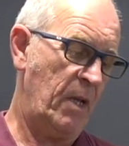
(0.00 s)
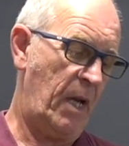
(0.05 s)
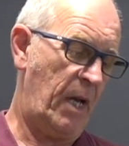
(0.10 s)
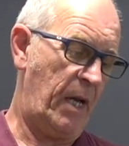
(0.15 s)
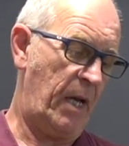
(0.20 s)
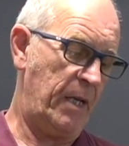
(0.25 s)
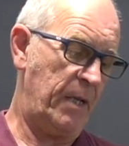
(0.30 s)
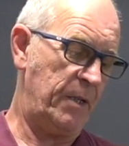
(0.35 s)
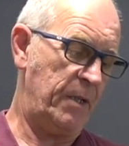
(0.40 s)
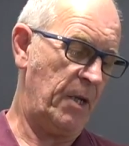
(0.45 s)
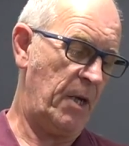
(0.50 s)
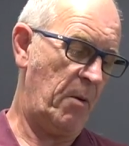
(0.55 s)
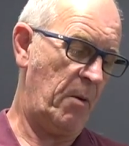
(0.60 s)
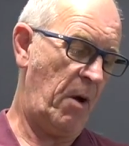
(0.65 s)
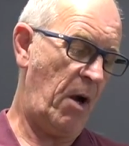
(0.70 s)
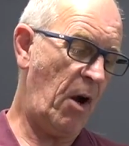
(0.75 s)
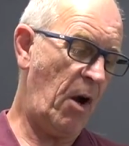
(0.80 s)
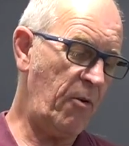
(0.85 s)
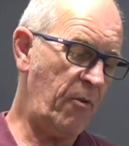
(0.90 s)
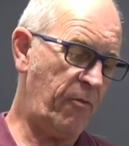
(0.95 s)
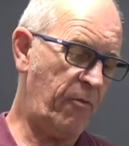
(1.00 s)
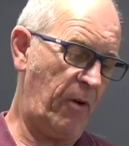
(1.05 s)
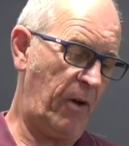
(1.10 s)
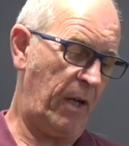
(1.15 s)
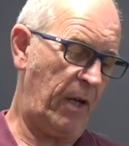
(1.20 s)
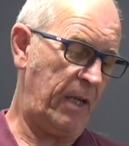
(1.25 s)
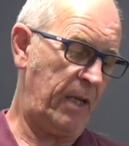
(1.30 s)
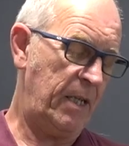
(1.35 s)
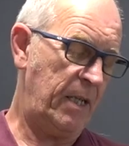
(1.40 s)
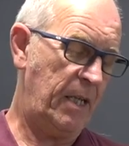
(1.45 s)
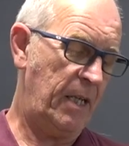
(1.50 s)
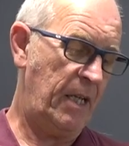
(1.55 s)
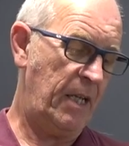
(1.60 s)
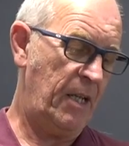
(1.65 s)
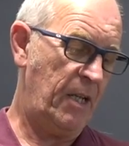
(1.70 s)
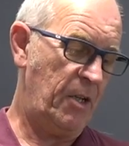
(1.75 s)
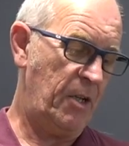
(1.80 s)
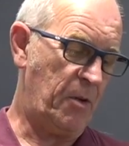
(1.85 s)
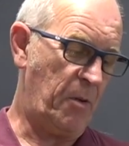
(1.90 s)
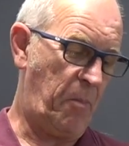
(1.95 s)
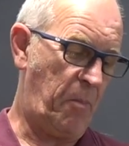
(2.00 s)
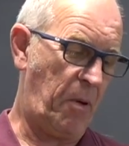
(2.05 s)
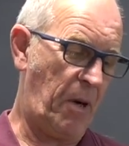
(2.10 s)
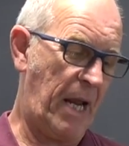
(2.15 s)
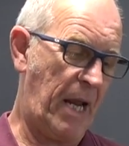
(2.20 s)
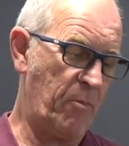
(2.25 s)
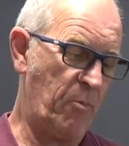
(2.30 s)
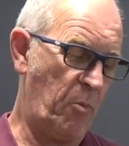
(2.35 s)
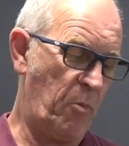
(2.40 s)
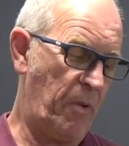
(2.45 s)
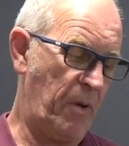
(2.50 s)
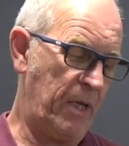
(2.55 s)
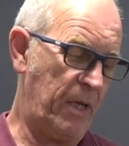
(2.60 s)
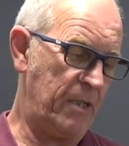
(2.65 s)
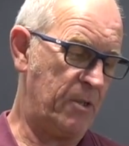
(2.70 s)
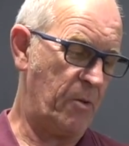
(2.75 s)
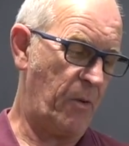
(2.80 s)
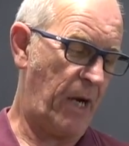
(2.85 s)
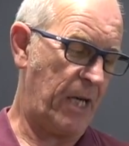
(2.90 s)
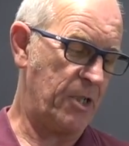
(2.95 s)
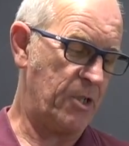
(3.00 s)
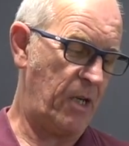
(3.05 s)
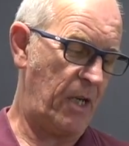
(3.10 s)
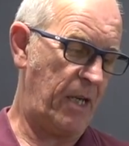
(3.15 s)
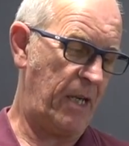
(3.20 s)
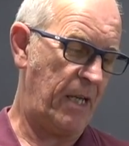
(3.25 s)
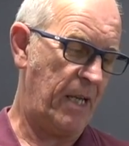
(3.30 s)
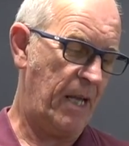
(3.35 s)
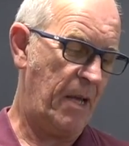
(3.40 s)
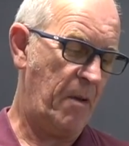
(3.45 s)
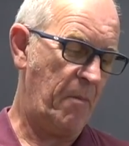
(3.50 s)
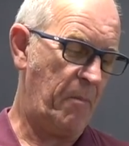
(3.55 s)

and hopefully the plan will be to actually